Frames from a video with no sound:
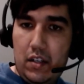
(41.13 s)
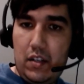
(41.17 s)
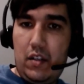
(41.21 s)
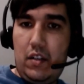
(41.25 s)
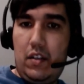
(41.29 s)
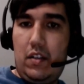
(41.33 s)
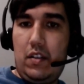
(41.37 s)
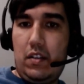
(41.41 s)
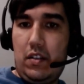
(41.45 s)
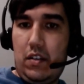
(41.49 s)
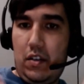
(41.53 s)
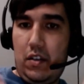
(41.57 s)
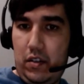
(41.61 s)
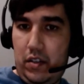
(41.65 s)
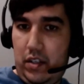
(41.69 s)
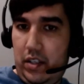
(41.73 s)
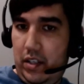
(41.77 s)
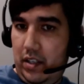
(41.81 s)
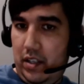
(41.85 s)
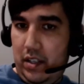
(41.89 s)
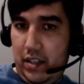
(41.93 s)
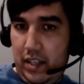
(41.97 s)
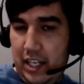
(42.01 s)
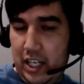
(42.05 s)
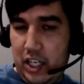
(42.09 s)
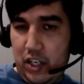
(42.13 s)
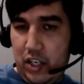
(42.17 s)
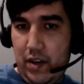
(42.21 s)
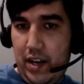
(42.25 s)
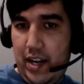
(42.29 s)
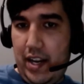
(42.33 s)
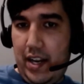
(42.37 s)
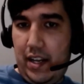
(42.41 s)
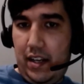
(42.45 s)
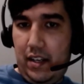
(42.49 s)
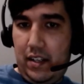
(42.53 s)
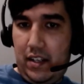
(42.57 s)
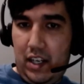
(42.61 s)
Go to
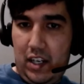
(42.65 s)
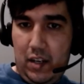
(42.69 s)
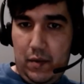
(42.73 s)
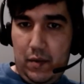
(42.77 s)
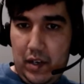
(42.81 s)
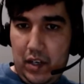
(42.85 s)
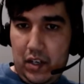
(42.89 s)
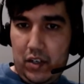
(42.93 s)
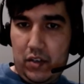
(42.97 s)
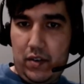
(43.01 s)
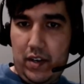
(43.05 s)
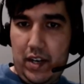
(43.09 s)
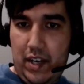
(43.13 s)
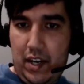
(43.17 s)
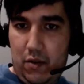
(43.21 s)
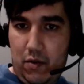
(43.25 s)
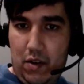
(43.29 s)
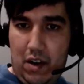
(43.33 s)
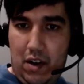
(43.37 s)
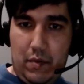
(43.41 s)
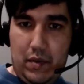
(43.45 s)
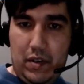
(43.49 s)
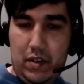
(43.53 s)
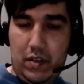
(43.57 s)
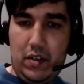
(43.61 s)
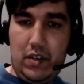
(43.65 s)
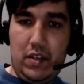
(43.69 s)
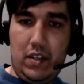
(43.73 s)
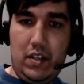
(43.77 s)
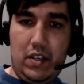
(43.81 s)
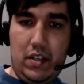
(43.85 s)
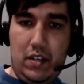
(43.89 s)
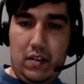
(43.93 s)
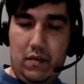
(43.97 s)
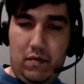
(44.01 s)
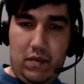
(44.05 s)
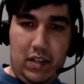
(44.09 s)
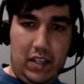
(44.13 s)
E-Trade, TD Ameritrade,
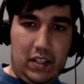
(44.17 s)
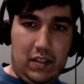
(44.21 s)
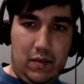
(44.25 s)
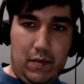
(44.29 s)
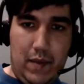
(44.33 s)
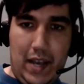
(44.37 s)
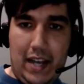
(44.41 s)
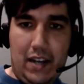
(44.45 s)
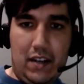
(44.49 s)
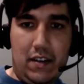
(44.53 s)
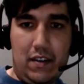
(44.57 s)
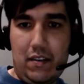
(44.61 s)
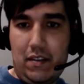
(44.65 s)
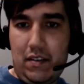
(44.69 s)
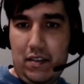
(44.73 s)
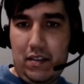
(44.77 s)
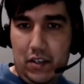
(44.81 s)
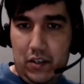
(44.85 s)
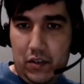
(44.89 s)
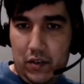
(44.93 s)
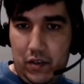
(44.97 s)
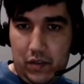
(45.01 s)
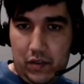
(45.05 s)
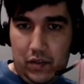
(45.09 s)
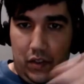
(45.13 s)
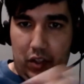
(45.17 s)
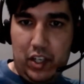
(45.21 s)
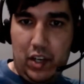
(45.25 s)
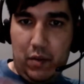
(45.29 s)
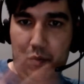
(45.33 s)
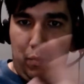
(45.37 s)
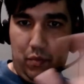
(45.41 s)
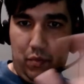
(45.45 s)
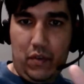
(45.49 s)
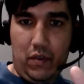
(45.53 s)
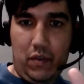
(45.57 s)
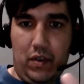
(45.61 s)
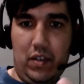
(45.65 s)
Robinhood, doesn't matter. Just look up
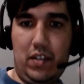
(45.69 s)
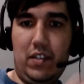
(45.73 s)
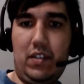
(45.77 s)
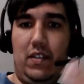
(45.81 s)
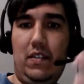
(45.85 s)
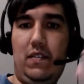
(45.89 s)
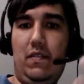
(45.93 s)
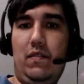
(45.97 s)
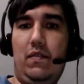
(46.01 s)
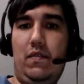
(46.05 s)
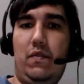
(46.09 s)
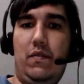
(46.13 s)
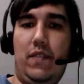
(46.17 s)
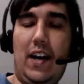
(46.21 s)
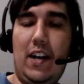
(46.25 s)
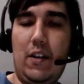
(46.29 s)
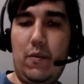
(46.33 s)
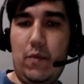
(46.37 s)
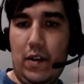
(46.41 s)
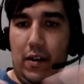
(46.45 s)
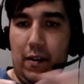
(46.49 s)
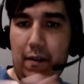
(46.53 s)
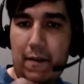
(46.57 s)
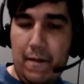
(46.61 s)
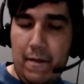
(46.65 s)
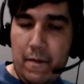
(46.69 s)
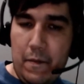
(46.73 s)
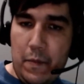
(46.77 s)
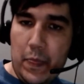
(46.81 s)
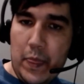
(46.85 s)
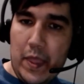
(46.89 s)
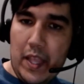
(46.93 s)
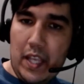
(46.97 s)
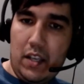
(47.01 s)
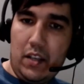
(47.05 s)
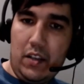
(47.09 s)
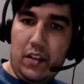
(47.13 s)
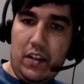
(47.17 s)
brokerage and find one.
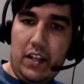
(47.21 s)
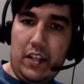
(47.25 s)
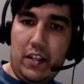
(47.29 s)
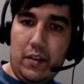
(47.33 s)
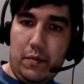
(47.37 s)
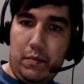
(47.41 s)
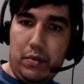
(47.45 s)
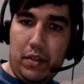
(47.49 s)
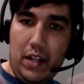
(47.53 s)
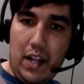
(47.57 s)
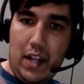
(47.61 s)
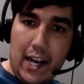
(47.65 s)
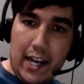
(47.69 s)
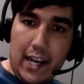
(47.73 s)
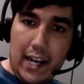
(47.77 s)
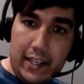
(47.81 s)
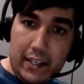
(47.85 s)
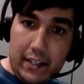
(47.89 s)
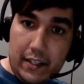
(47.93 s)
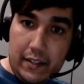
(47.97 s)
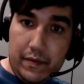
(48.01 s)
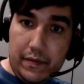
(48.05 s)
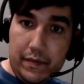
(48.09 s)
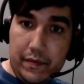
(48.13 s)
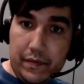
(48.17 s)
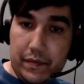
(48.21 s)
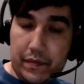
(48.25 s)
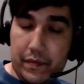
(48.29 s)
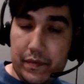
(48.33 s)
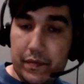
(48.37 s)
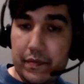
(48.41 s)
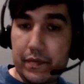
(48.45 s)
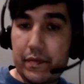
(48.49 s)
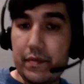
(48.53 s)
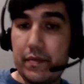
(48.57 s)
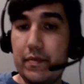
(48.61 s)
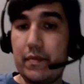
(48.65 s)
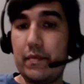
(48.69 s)
You need to apply.
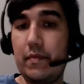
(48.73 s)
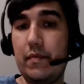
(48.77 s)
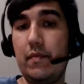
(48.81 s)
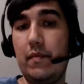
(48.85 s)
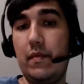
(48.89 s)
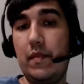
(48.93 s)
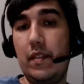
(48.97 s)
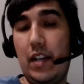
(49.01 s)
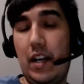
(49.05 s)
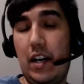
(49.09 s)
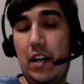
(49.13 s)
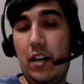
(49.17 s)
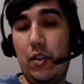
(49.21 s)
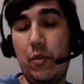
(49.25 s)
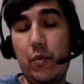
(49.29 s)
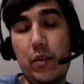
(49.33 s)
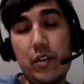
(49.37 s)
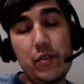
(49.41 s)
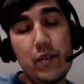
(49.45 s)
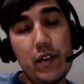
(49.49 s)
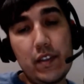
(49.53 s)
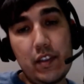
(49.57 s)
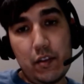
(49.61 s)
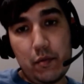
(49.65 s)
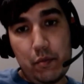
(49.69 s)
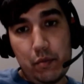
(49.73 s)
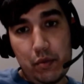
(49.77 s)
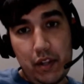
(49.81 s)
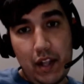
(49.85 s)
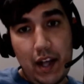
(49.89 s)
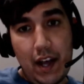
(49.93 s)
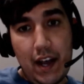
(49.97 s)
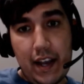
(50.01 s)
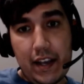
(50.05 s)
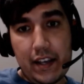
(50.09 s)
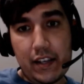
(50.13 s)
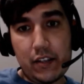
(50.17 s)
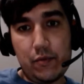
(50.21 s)
The reason you have to
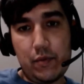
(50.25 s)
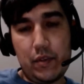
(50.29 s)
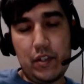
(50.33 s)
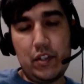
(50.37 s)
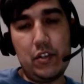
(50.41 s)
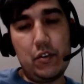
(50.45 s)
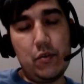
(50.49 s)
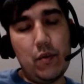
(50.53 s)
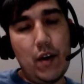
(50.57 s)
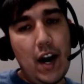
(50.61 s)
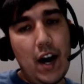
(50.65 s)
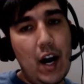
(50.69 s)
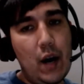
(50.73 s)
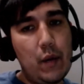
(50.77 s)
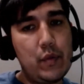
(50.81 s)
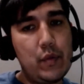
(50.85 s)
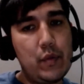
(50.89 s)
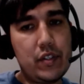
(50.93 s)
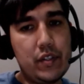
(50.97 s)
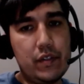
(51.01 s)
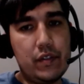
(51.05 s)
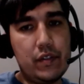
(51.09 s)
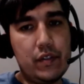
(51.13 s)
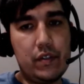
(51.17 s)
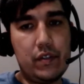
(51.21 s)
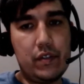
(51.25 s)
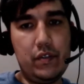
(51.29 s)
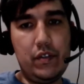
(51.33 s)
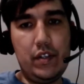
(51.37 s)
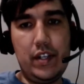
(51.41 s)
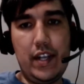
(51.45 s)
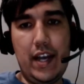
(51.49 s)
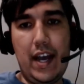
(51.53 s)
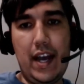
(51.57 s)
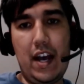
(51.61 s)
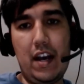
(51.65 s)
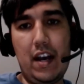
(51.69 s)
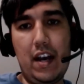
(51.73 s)
apply is when you do options, you need
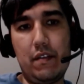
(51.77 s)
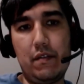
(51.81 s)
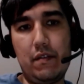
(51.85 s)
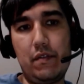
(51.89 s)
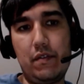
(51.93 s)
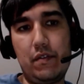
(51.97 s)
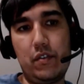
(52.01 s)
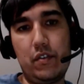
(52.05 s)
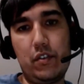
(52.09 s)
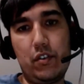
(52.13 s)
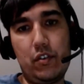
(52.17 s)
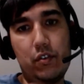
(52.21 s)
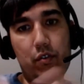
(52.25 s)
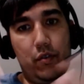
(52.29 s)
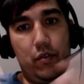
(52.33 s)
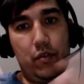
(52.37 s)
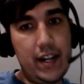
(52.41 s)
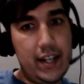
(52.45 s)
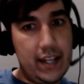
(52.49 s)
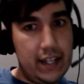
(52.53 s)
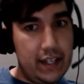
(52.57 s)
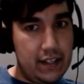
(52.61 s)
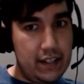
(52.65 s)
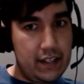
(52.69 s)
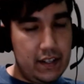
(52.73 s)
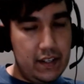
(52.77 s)
to have credit.